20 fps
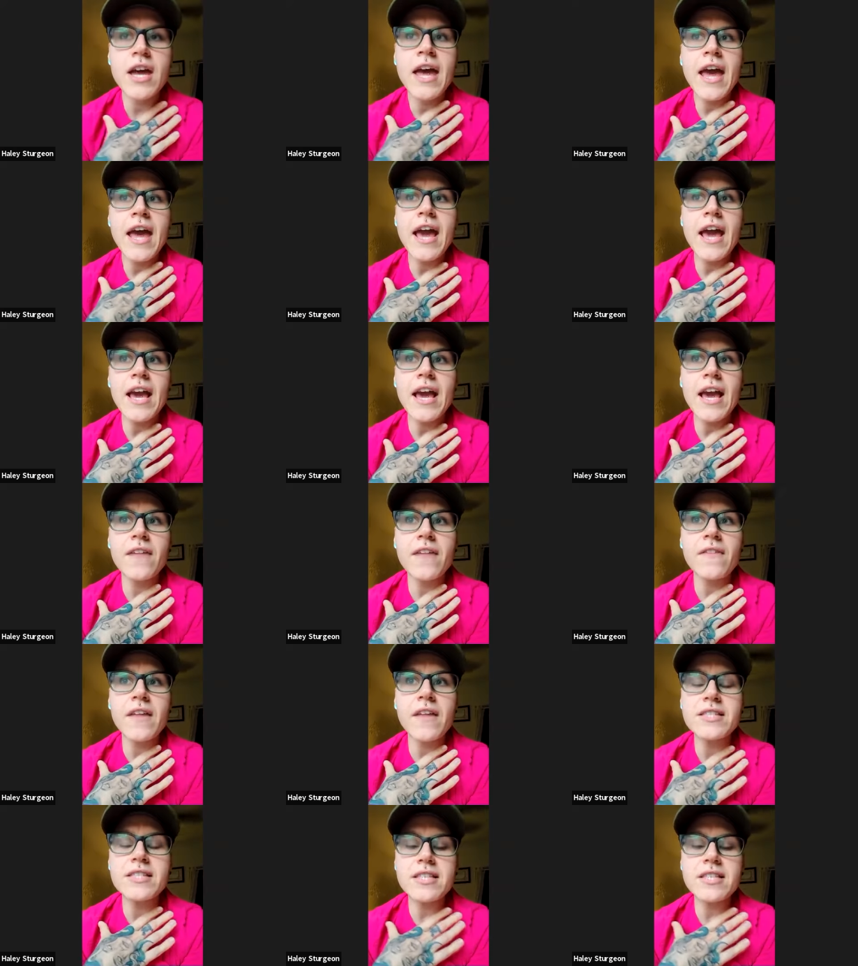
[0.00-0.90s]
and
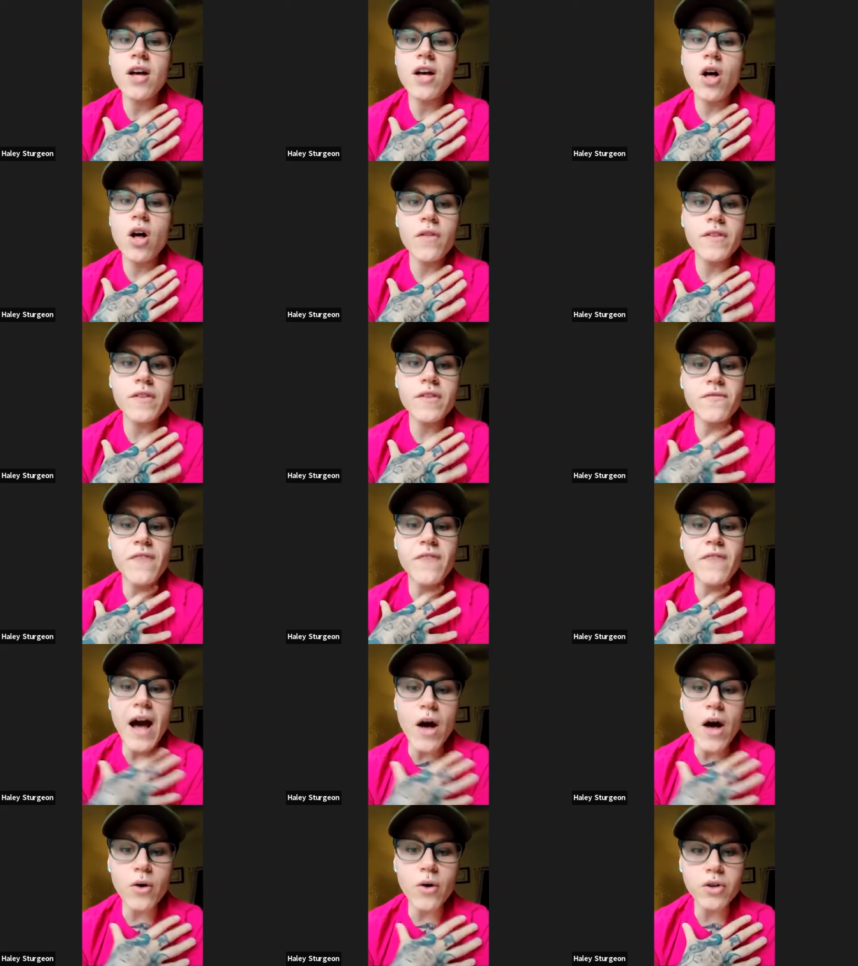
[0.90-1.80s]
they see all this
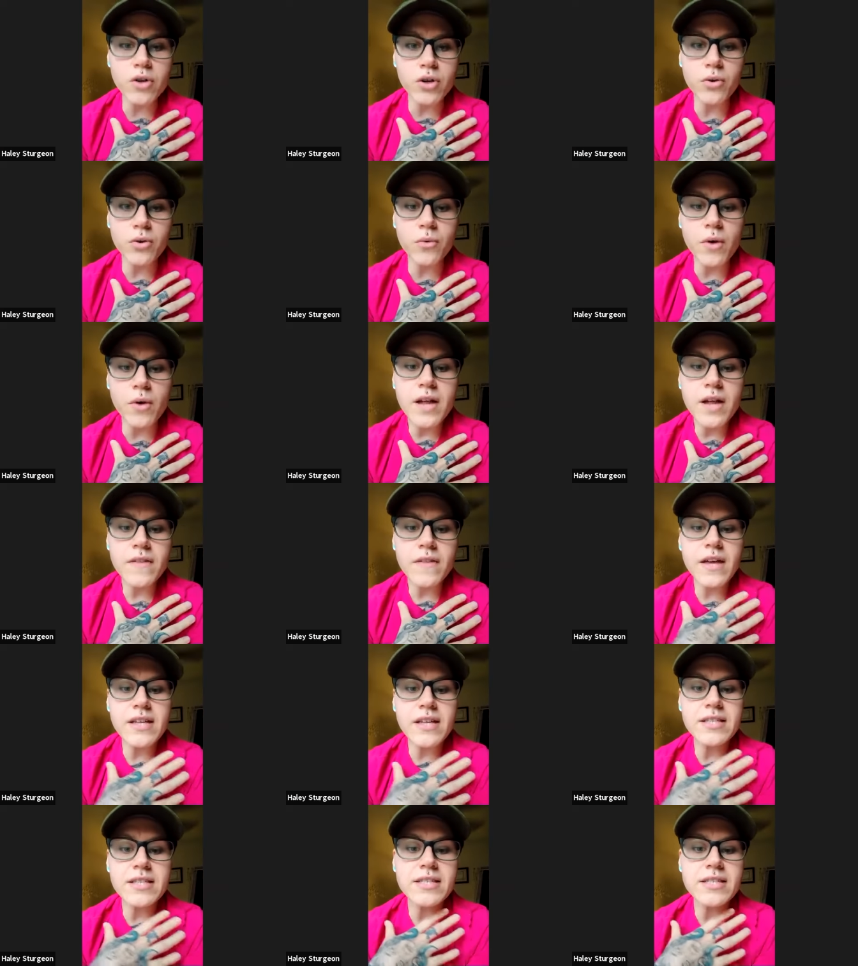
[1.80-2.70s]
value
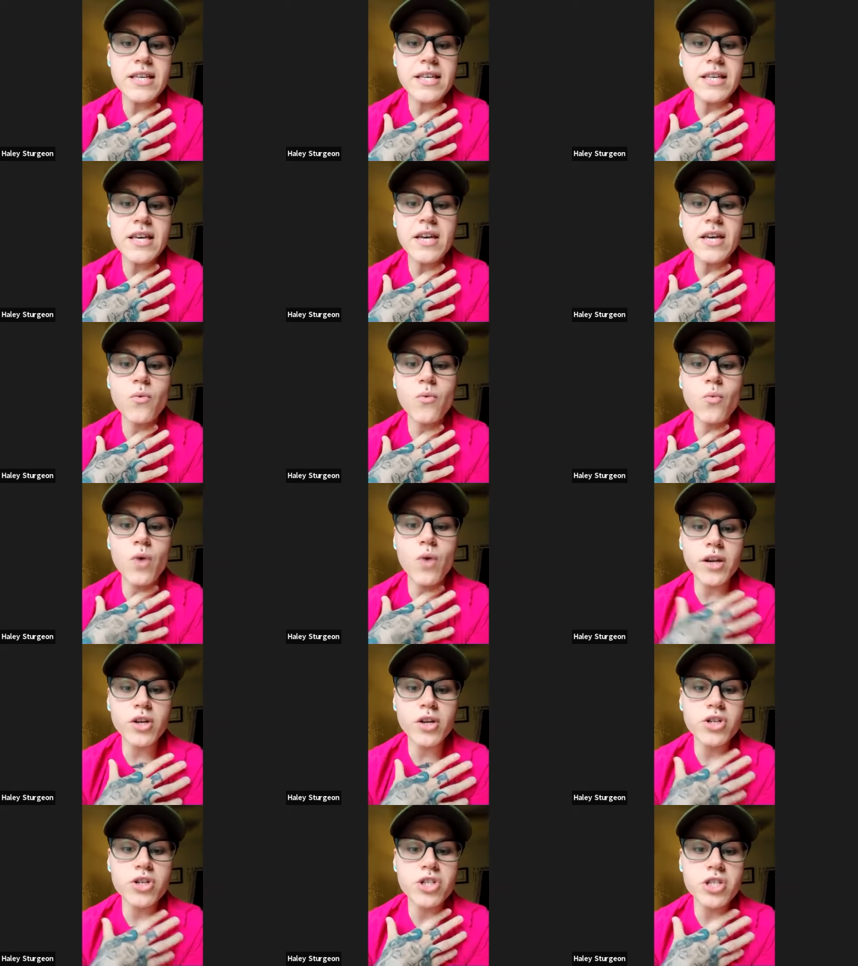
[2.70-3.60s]
they see
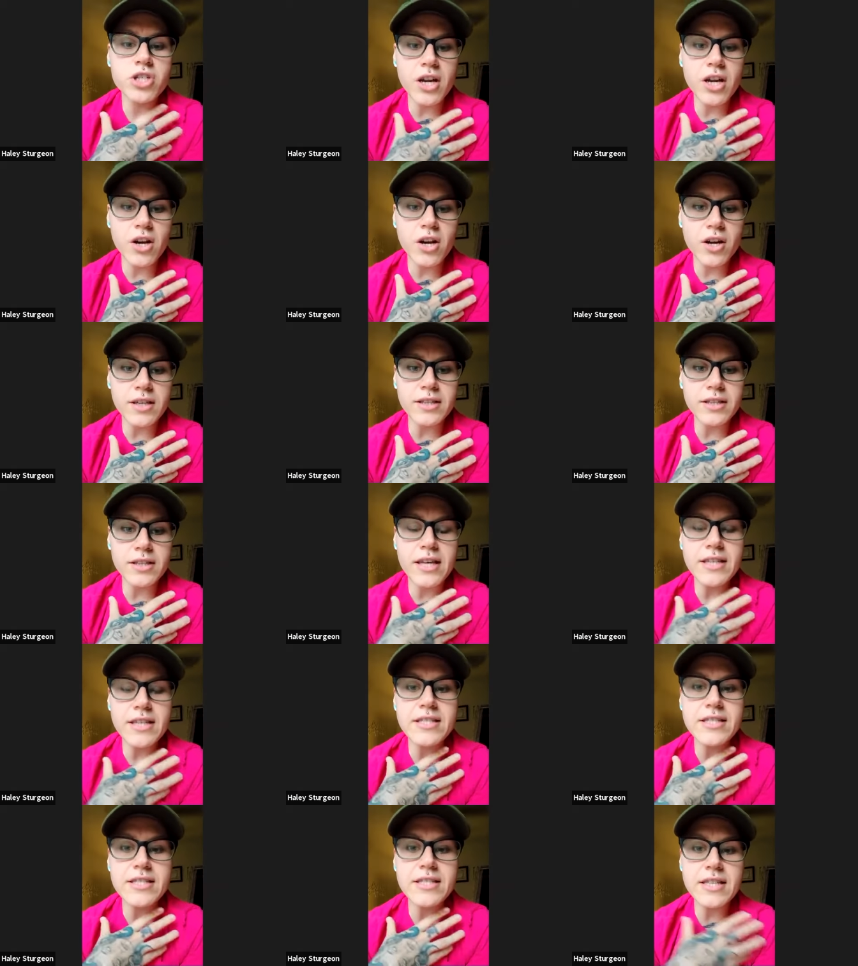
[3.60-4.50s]
what you're sharing
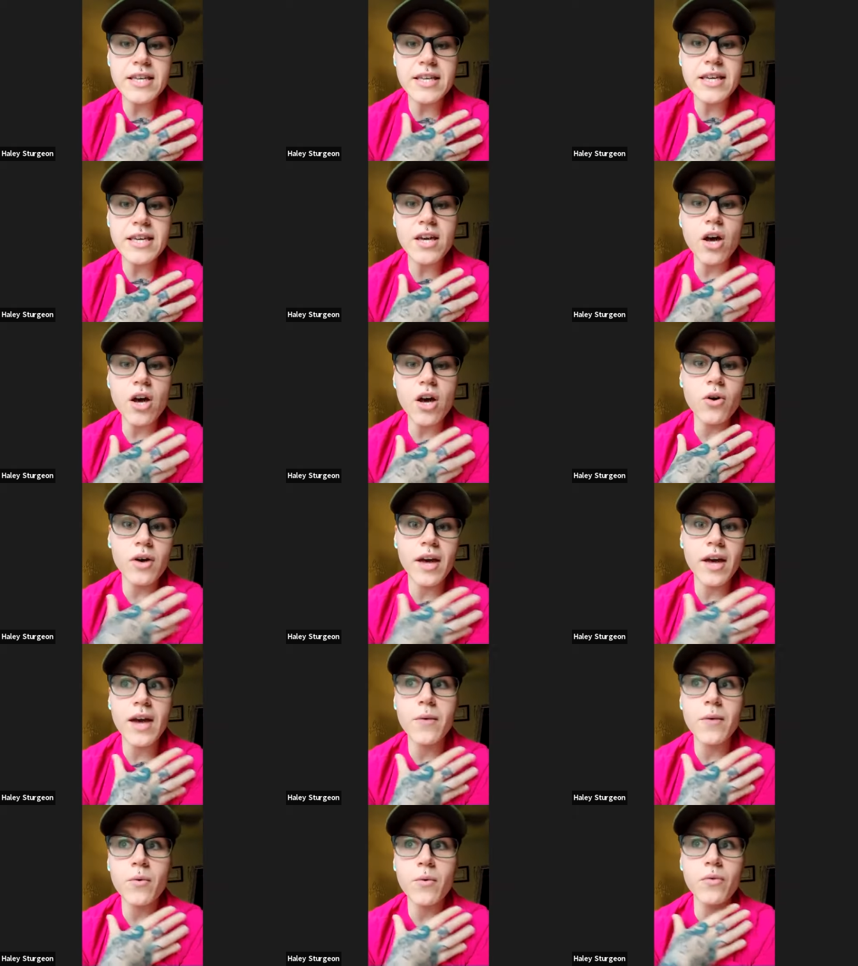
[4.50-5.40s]
they see
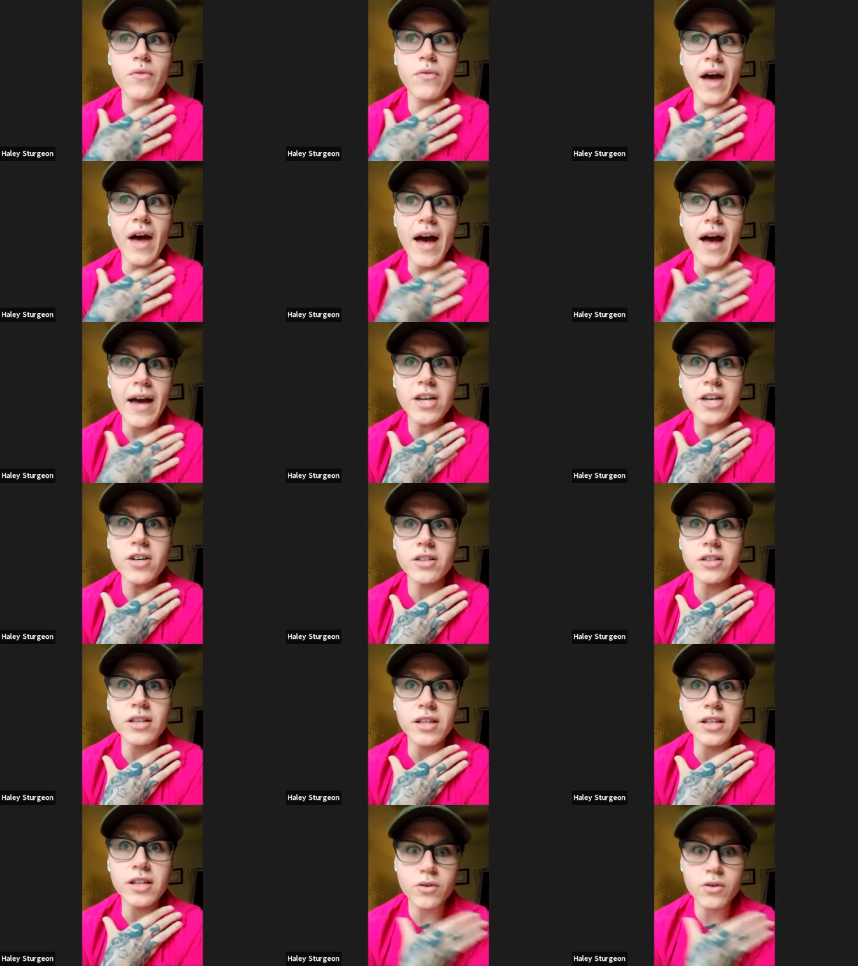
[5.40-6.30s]
okay well i
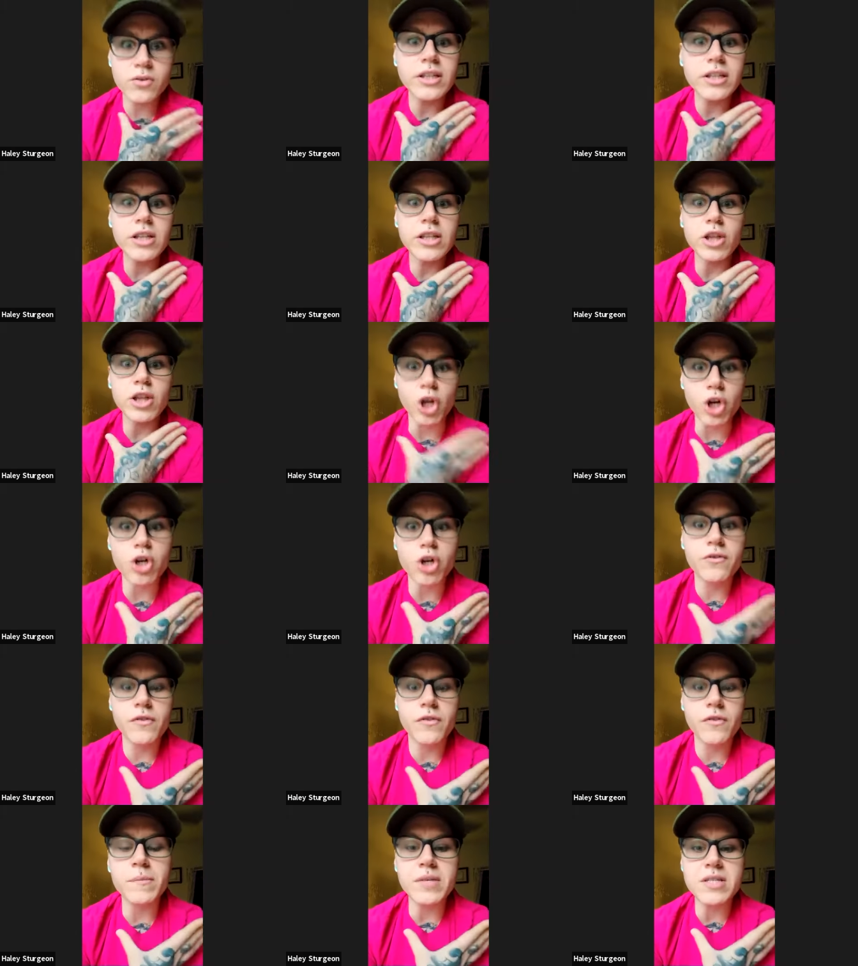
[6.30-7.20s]
could literally
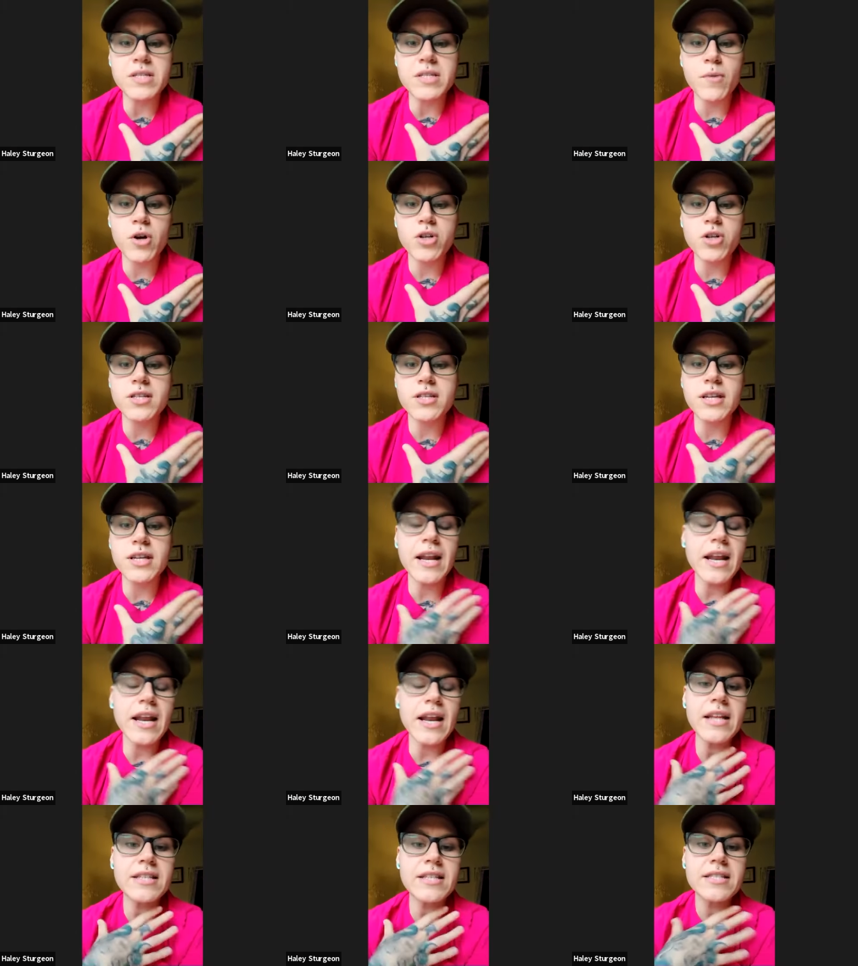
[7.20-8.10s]
learn from this person
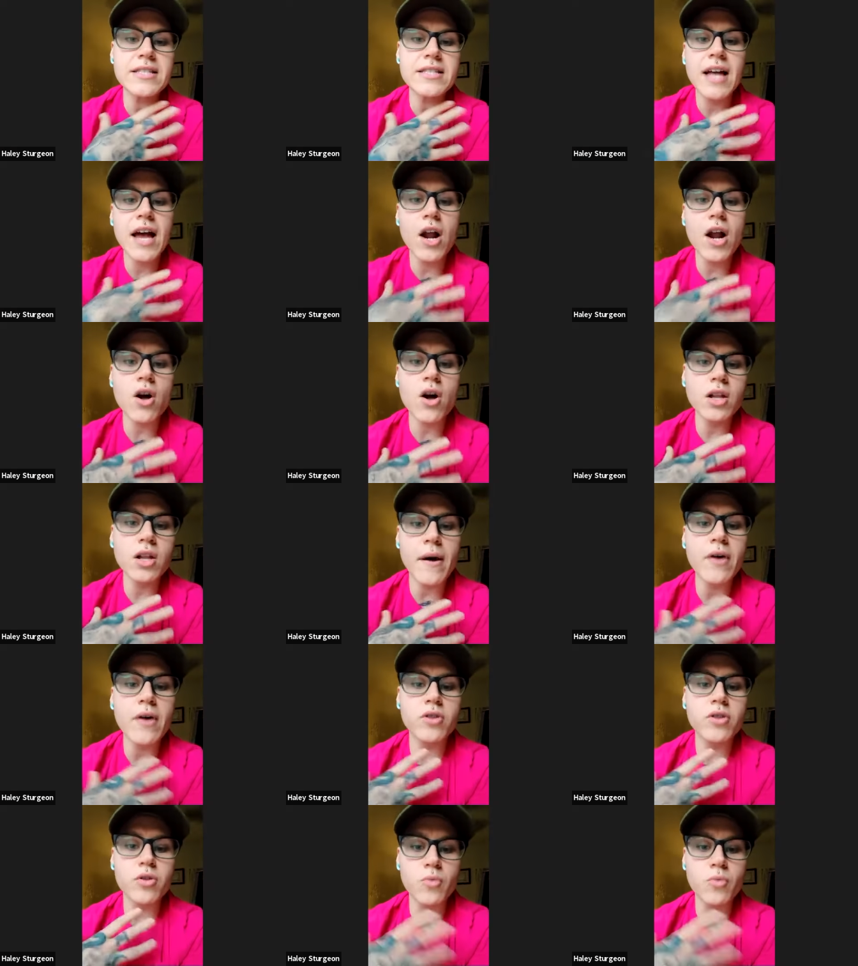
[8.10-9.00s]
and it's not all
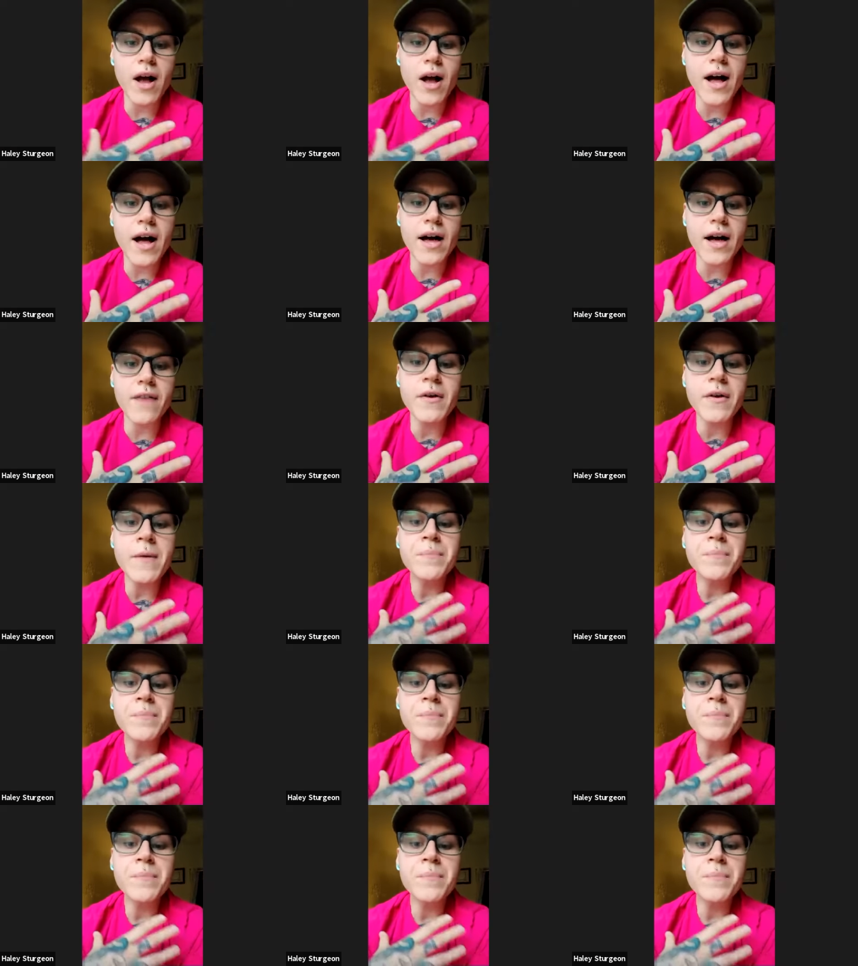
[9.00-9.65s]
about Thrive.